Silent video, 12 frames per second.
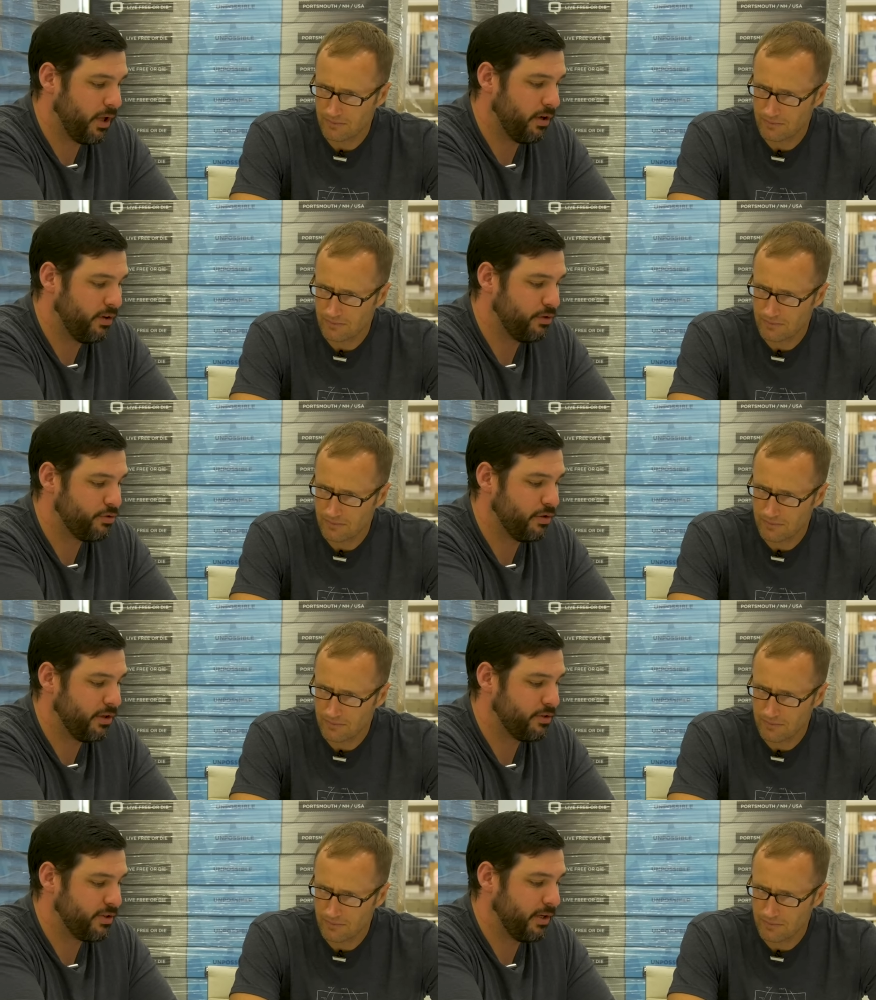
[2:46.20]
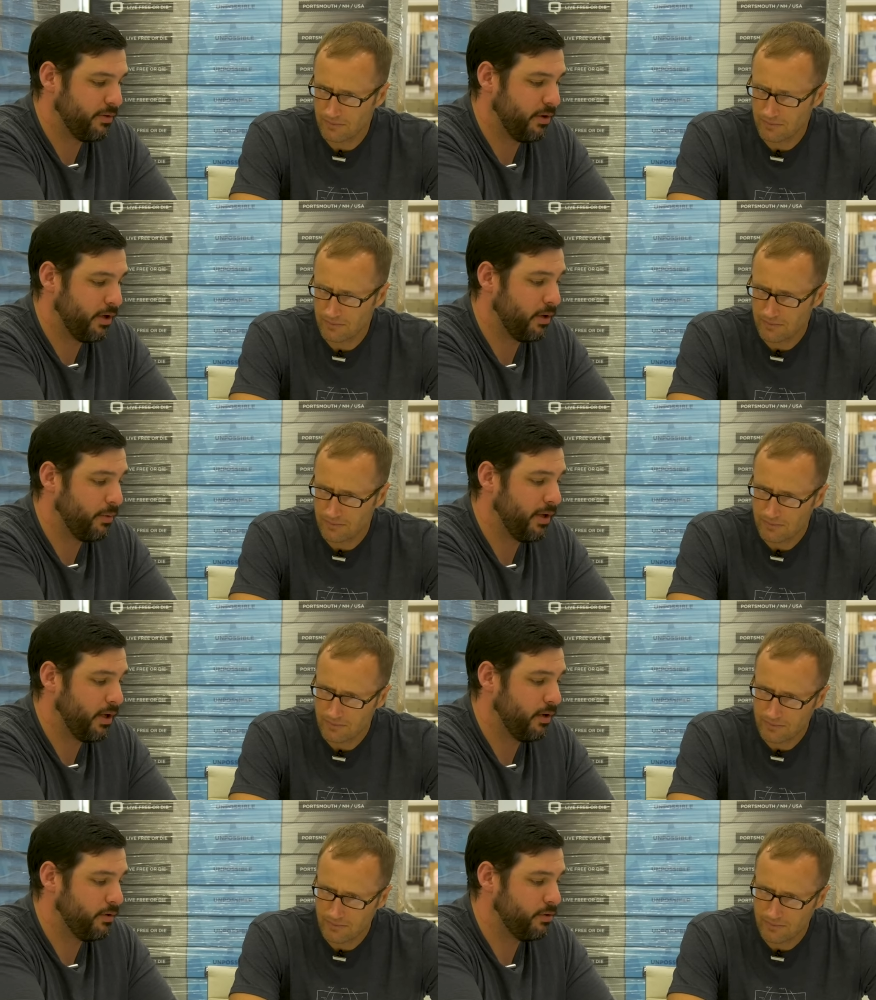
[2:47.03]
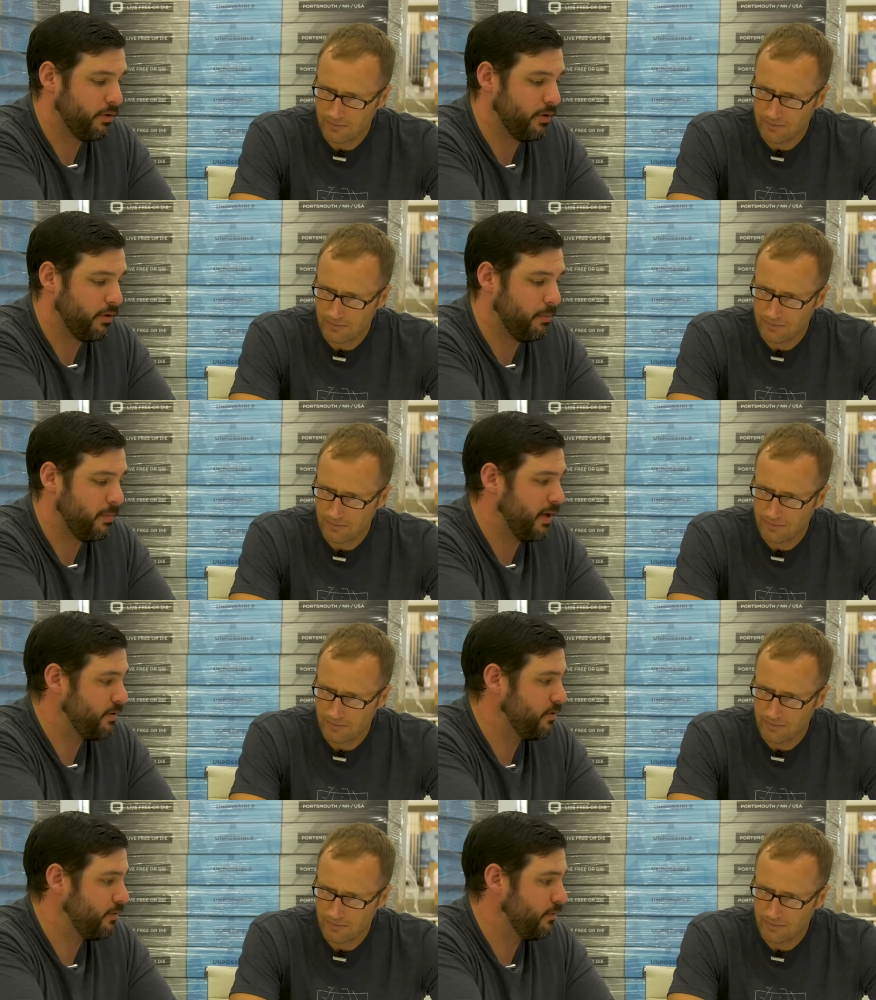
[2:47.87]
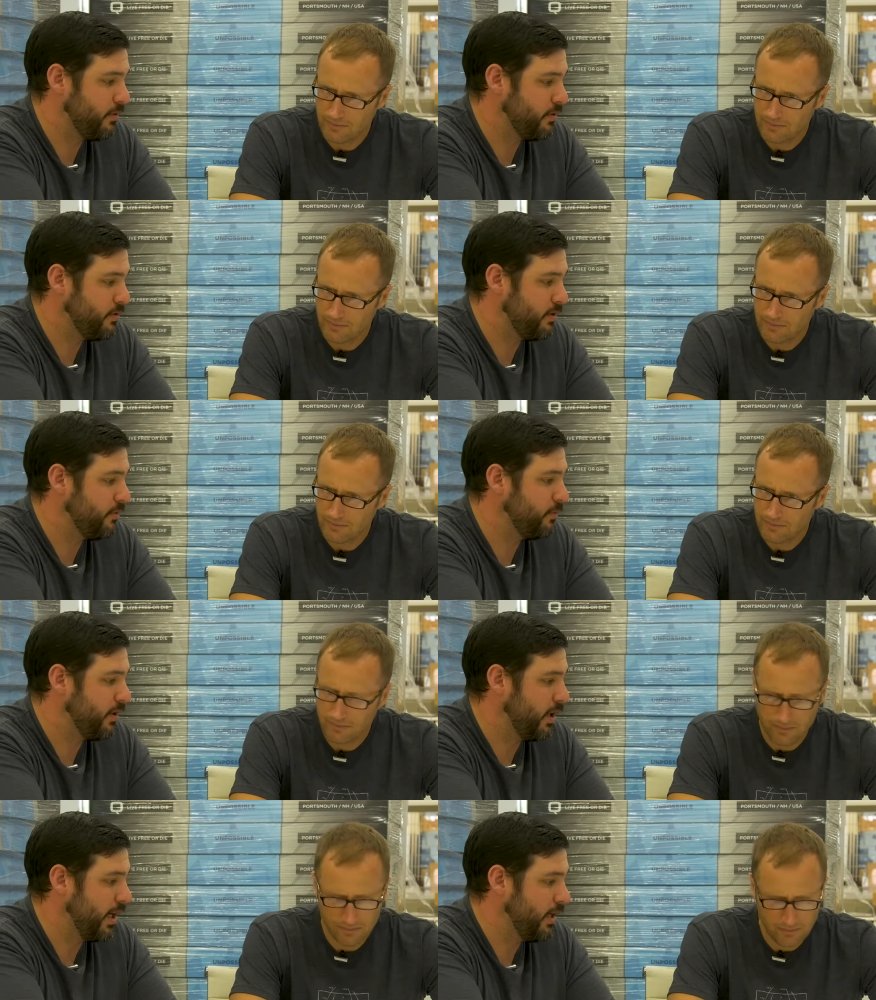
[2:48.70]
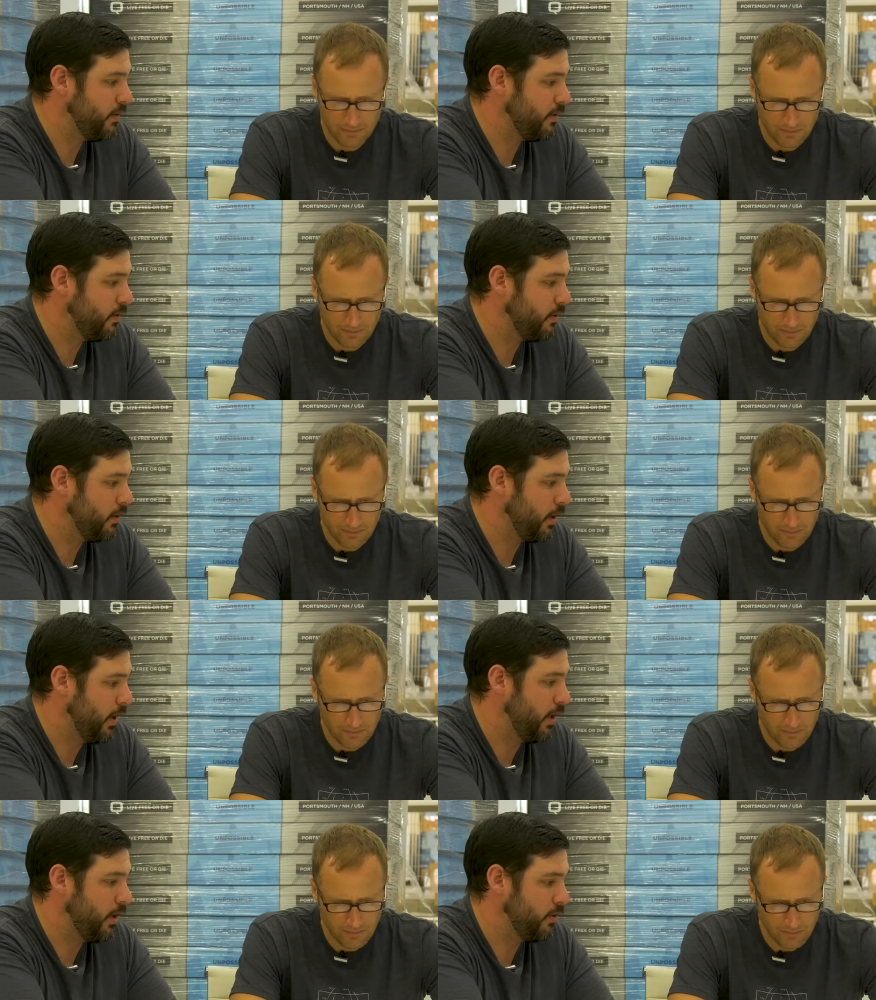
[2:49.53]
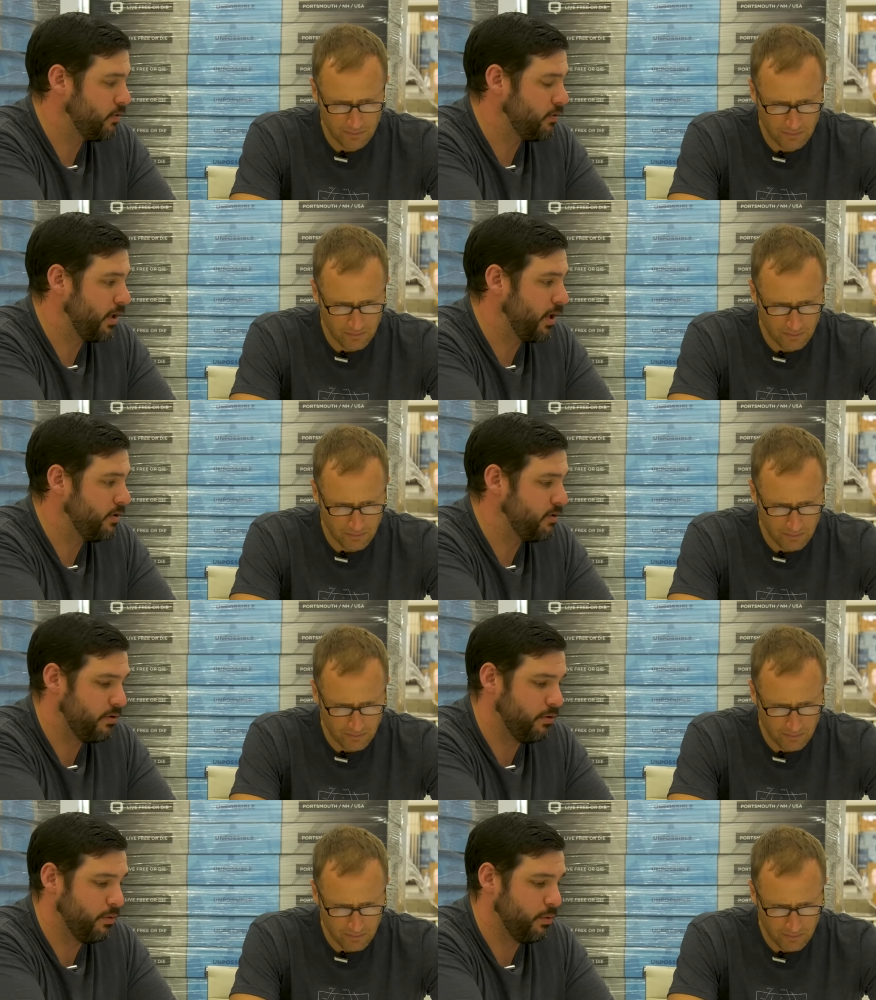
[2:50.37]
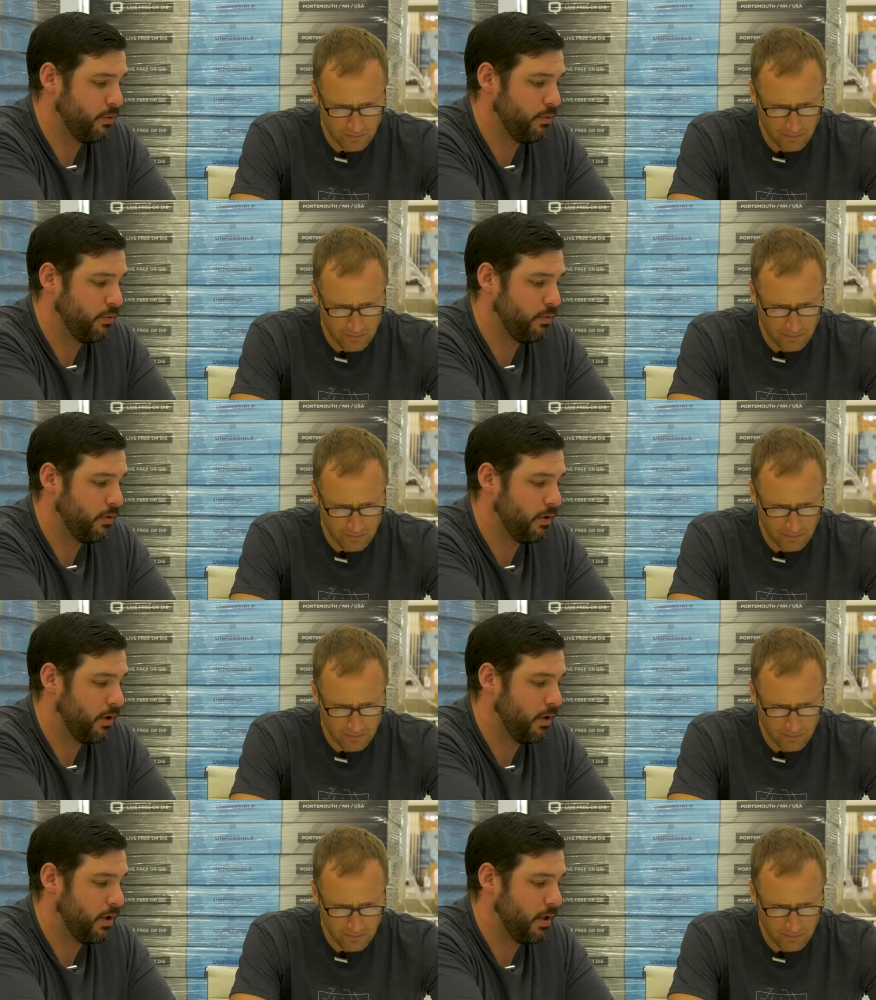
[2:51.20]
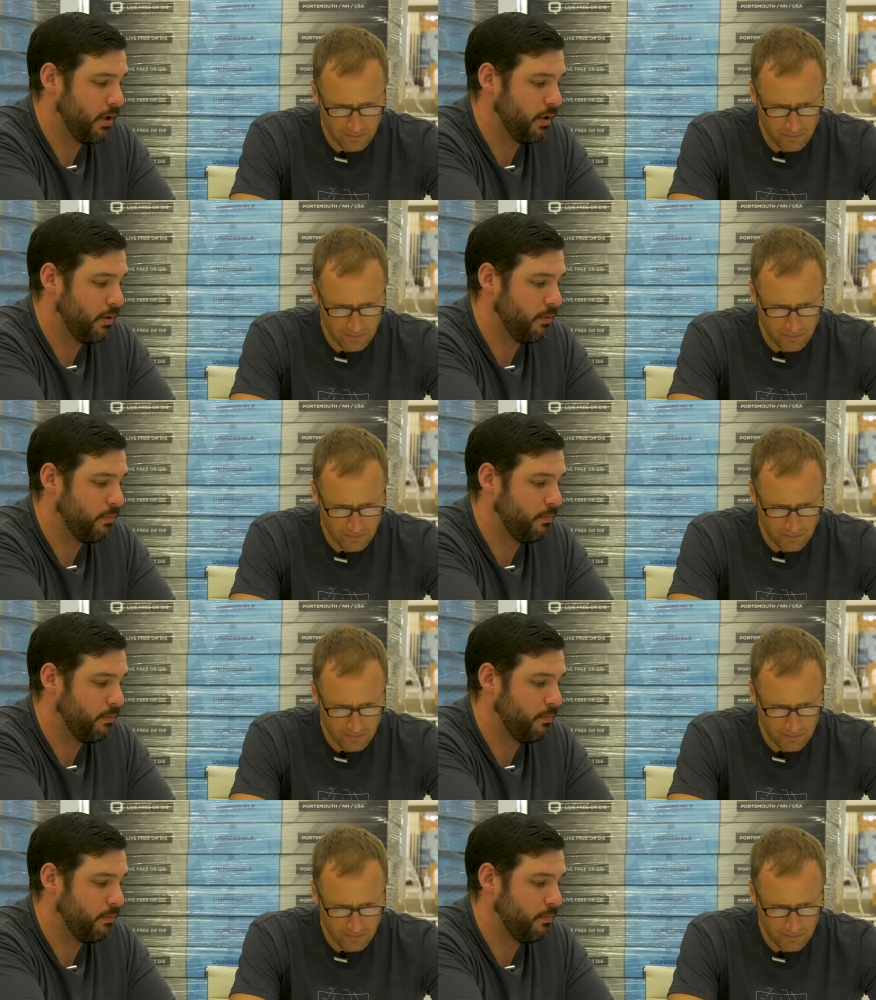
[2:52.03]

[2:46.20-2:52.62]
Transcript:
Speaker 1: lot of good triggers out there. We kind of took the best of the stuff we liked and then tried to um,